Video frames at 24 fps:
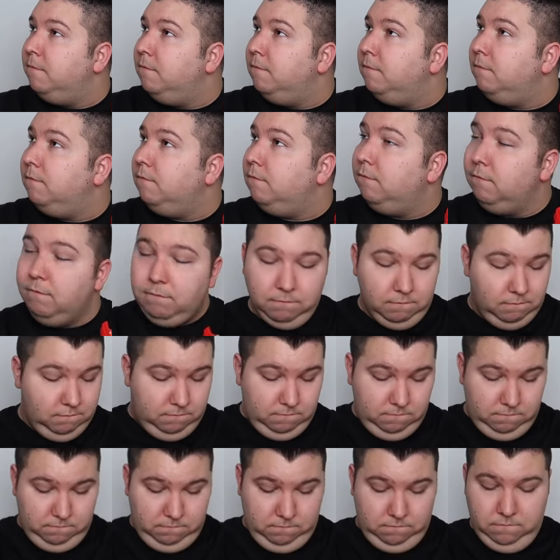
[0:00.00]
It's the only
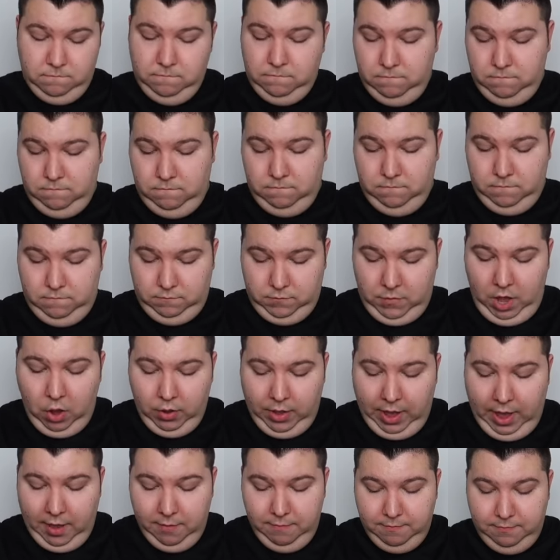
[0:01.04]
place I've been.
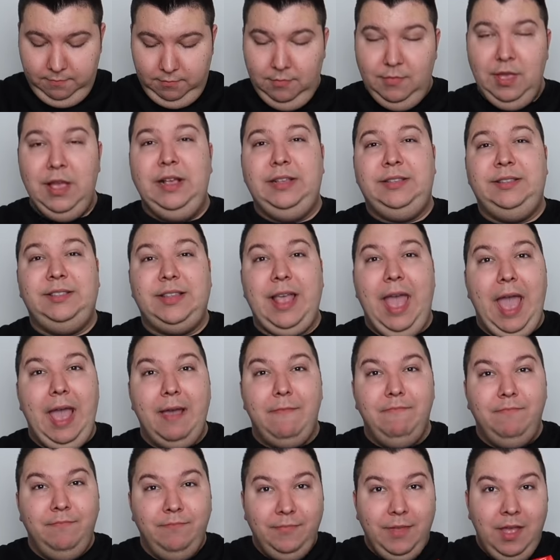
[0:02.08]
Okay, they're same.
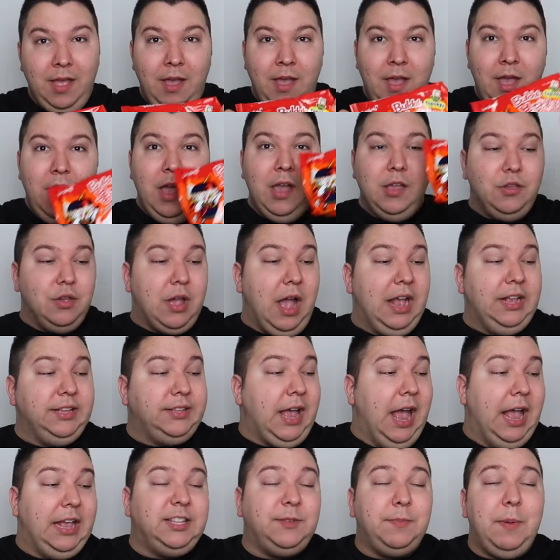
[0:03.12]
You guys,
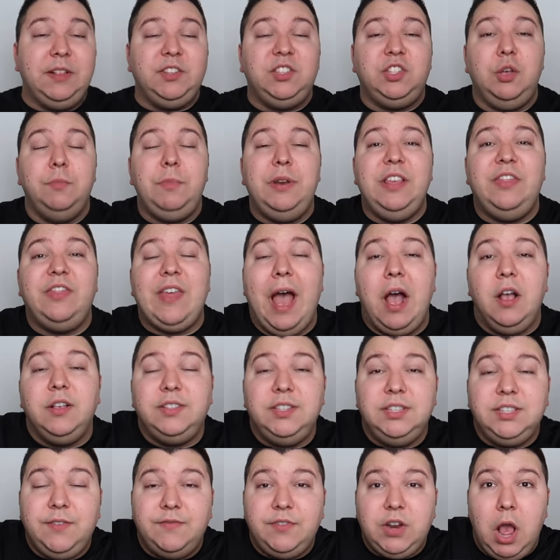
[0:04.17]
I spent so many
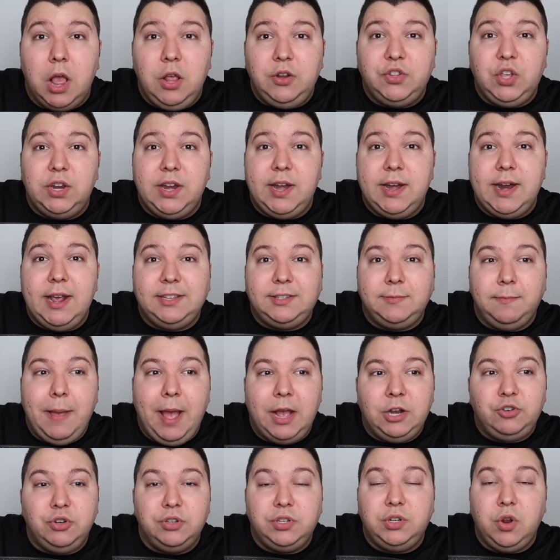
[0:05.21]
thousands of dollars on a nice
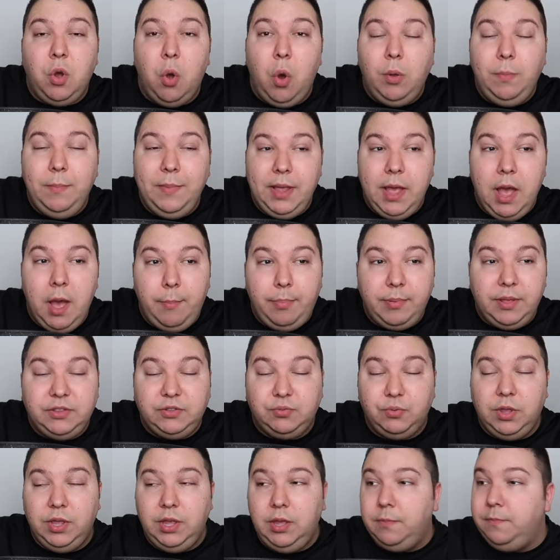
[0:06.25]
mattress to hold me up.
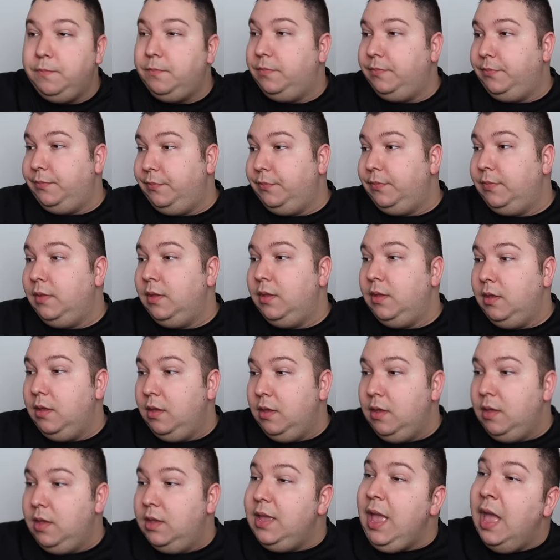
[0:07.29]
Yeah, it doesn't do
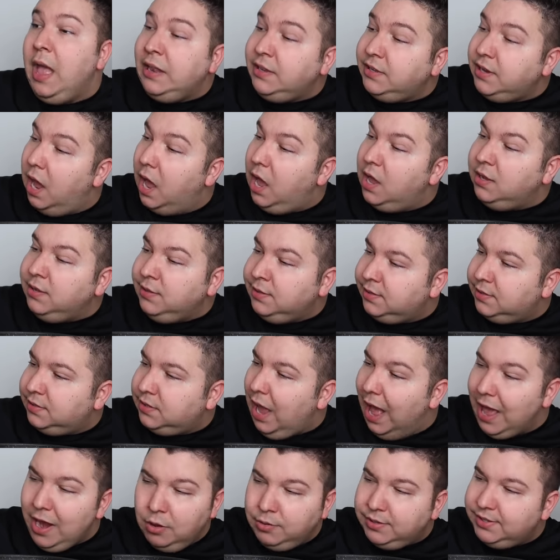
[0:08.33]
it. Yeah, it does.
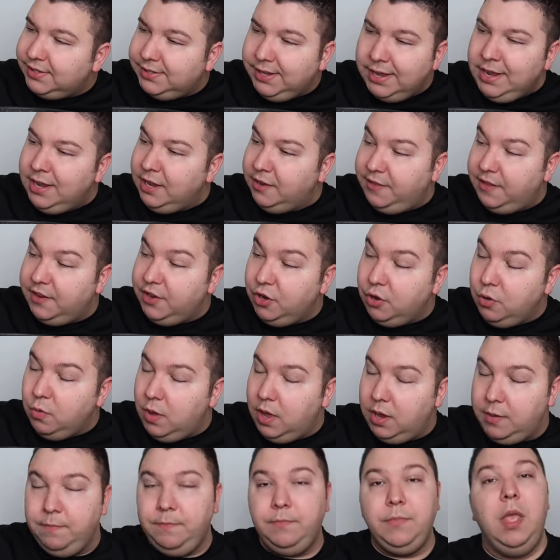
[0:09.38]
I don't sink in the new
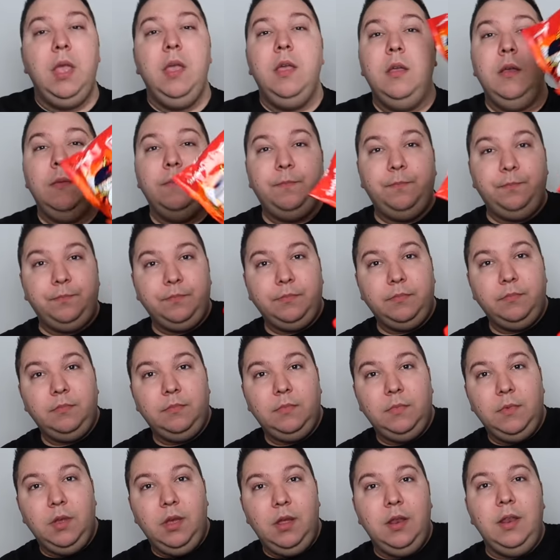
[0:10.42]
one. You broke the
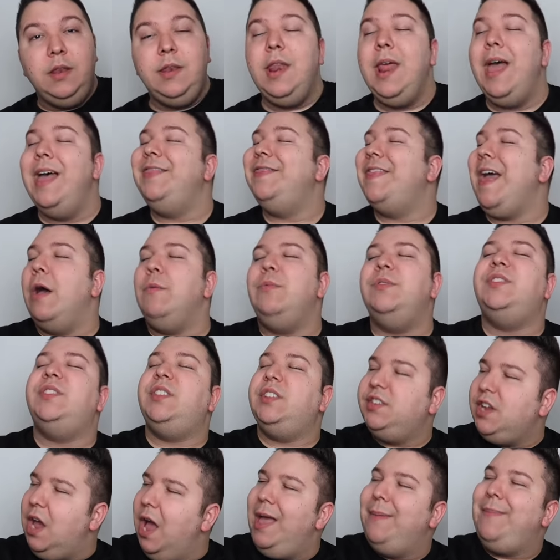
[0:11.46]
last one. That was
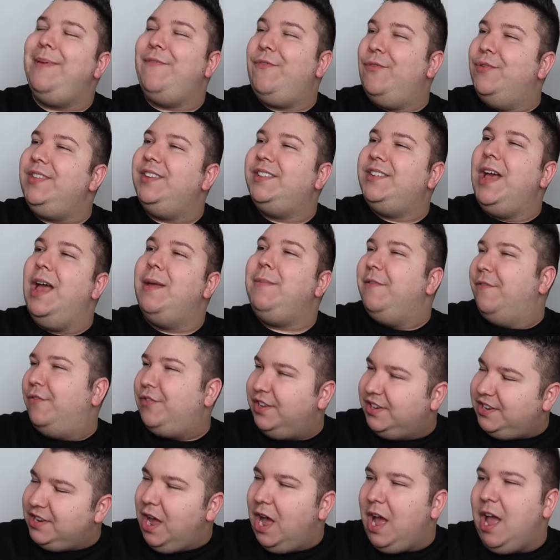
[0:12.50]
the time before the time before
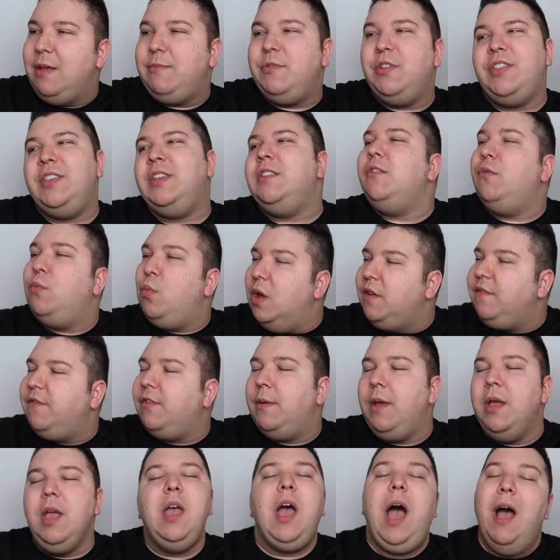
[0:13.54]
the time. You're thinking of one
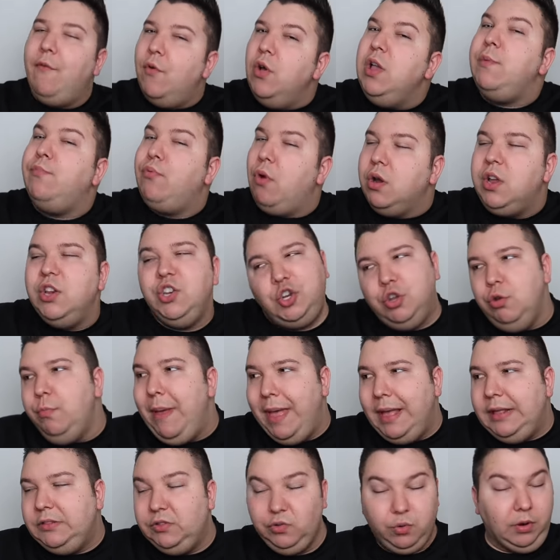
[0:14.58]
from... I've only broken two
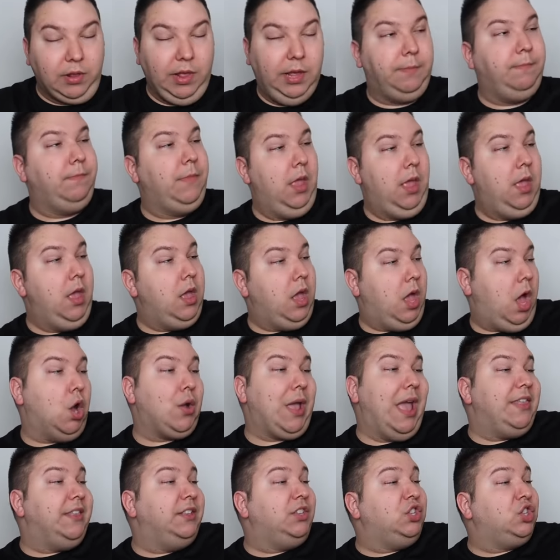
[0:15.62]
beds, Orland.
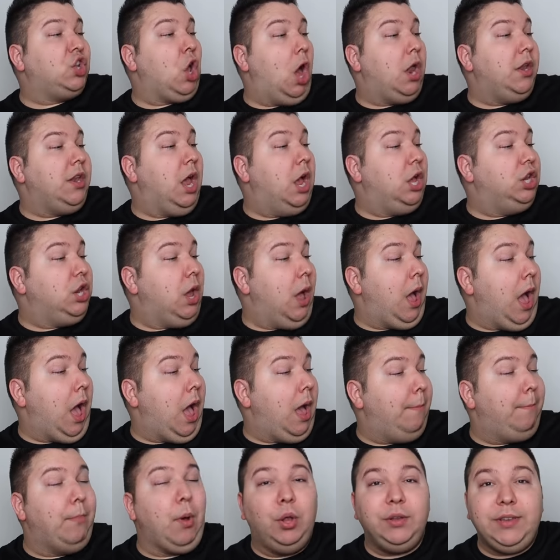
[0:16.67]
Okay, this is called
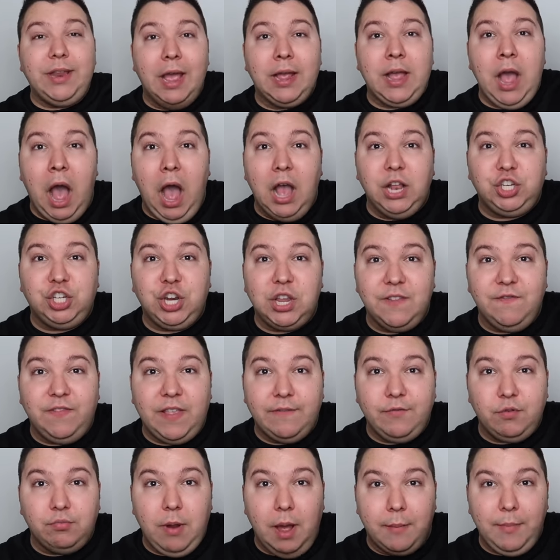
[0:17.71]
Buldak Hot Chicken
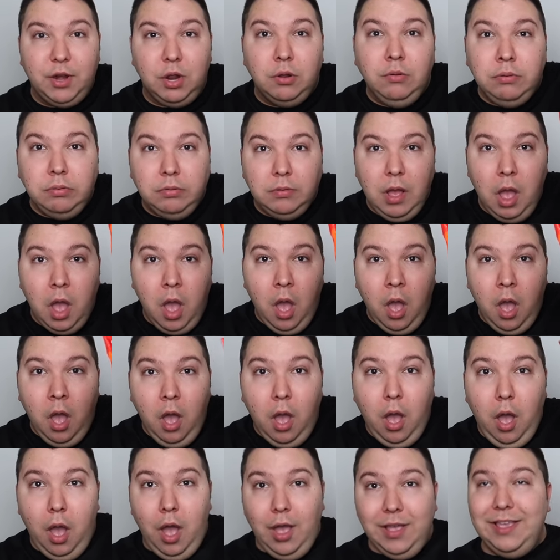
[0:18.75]
Flavor Ramen.
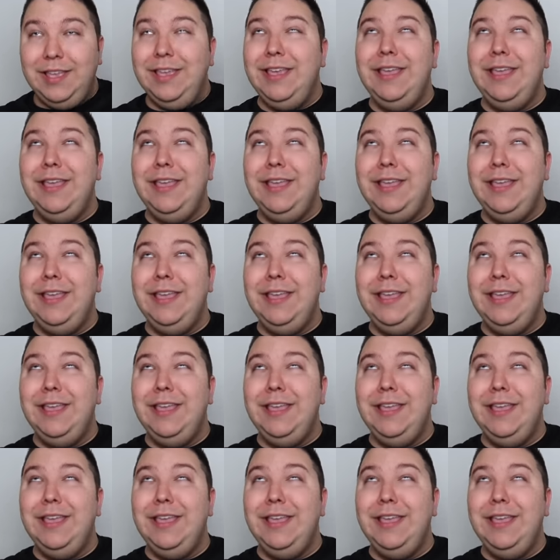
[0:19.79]
Ooh.